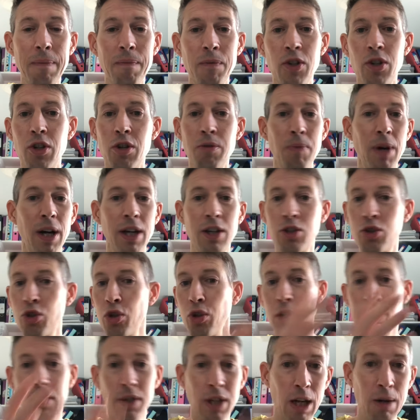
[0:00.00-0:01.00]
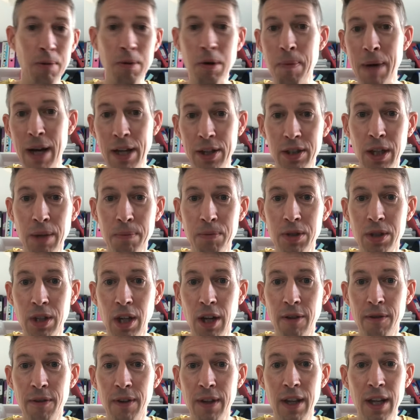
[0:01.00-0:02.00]
you might tell me about some
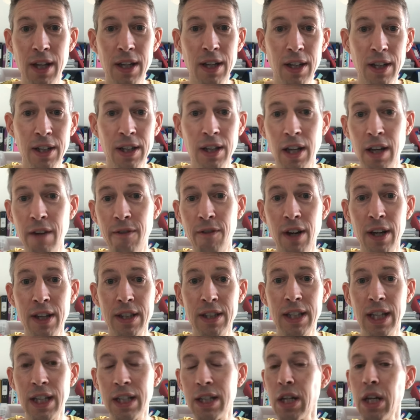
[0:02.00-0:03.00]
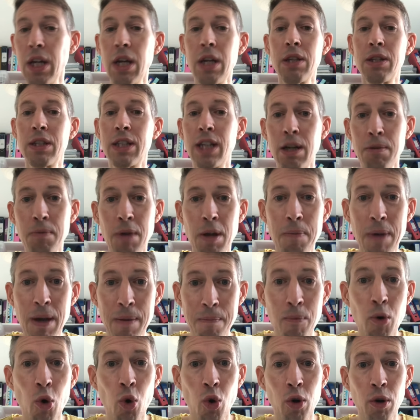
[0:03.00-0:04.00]
stuff, and then if I said, tell me a bit
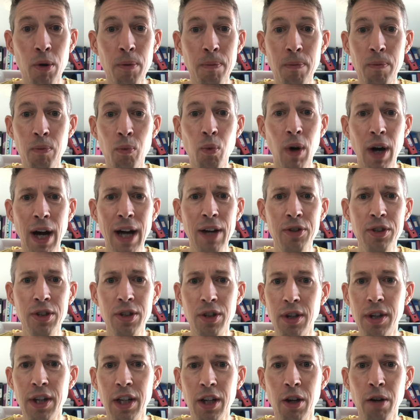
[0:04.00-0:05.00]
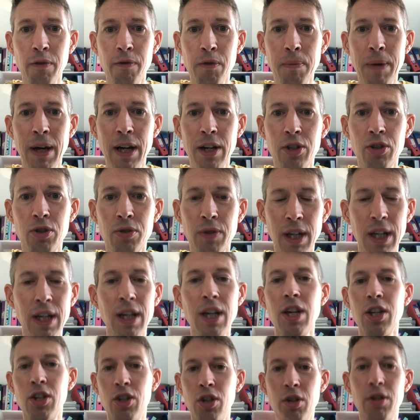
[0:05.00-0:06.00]
more, what else can you think of about a tree?
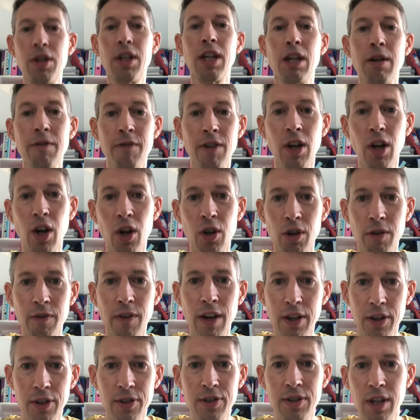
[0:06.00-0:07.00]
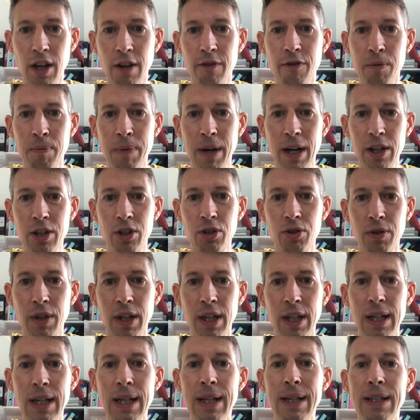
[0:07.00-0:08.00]
You'd think of a load of other stuff about a
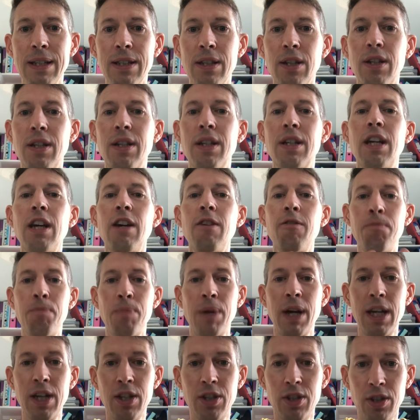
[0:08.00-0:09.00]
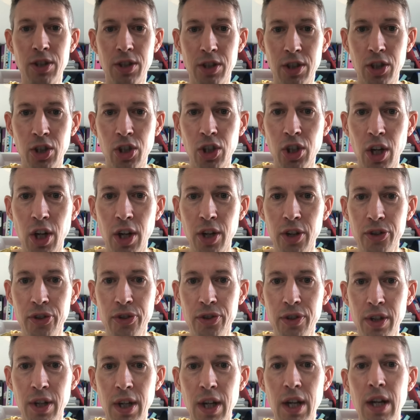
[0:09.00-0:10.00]
tree. So give patients a
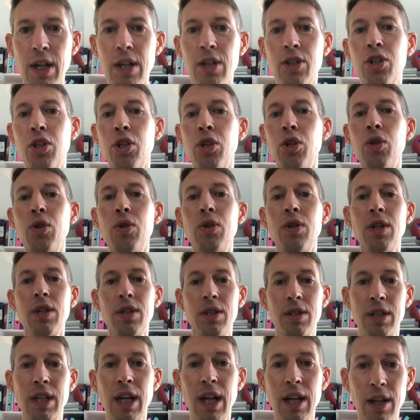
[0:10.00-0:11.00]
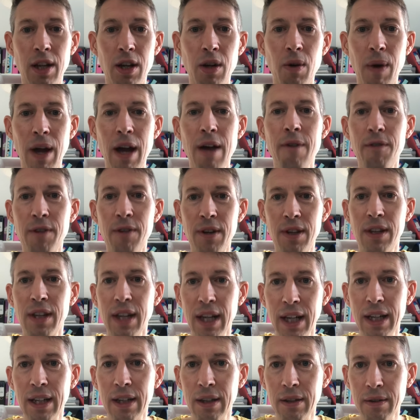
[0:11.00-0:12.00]
chance to tell you
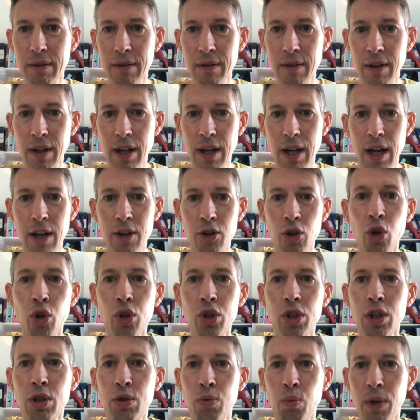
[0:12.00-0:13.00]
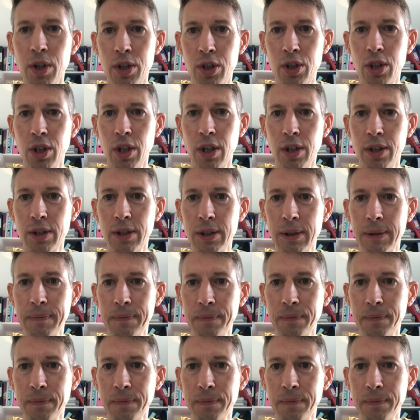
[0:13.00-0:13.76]
everything, and not just one chance.